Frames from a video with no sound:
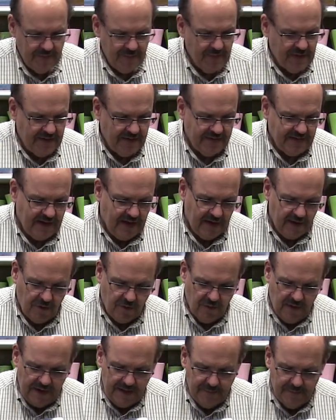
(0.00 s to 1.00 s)
but it's got a
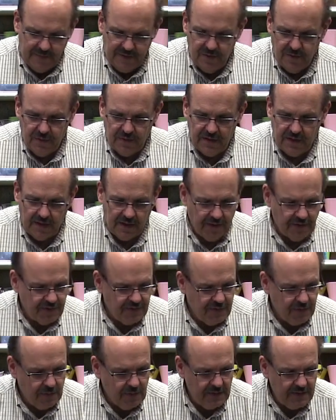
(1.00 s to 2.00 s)
great blue color
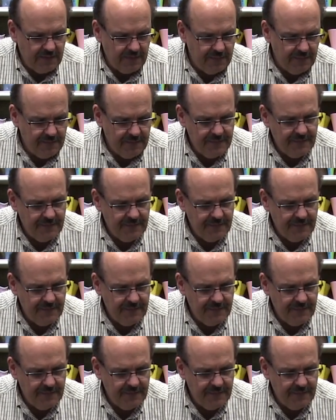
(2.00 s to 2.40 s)
to it.